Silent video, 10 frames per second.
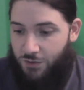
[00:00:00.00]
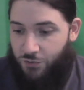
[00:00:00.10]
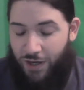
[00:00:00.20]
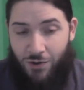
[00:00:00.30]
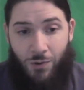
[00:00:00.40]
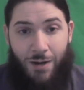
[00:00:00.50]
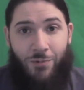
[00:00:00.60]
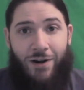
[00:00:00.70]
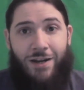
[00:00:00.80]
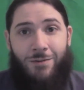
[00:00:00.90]
to
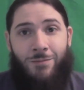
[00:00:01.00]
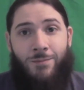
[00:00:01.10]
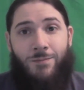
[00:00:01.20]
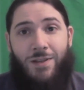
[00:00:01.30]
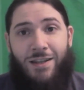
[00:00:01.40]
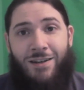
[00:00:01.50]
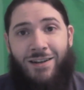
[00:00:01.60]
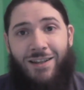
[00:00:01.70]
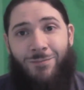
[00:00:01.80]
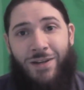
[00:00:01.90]
cooperate
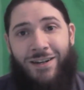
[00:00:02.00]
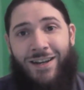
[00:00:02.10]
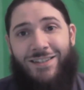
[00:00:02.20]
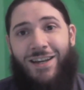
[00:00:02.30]
and be nice